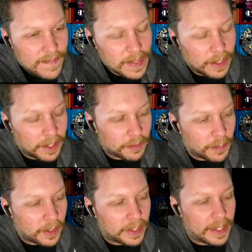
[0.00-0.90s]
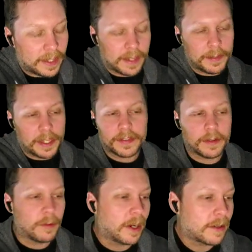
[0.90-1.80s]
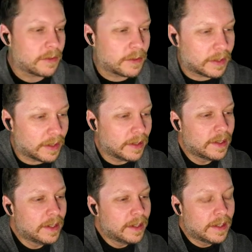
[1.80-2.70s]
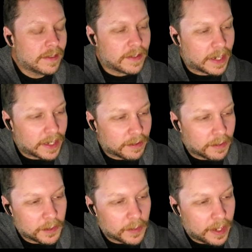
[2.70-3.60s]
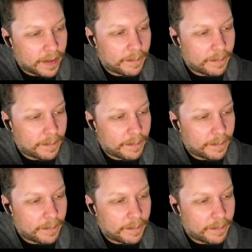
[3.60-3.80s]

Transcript: You guys were probably yelling at me as I walked through the dining room as well.